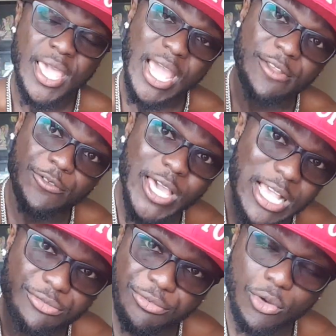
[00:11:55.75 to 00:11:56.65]
And if you
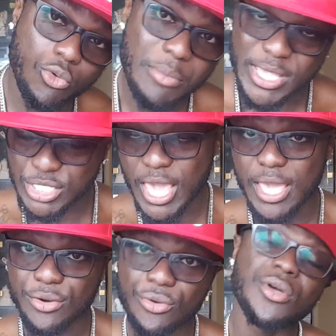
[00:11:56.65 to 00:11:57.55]
guys fuck with my
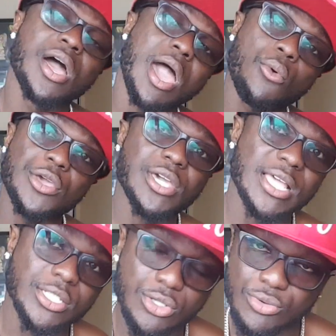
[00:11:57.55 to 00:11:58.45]
channel, I want you
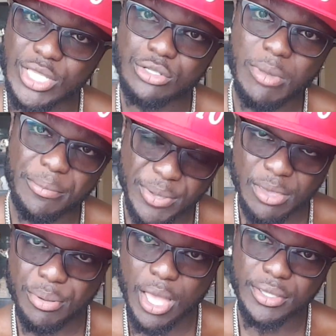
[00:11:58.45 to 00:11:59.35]
guys to donate to my
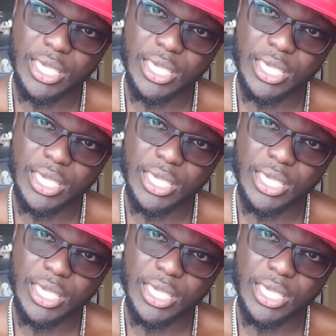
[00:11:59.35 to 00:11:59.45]
PayPal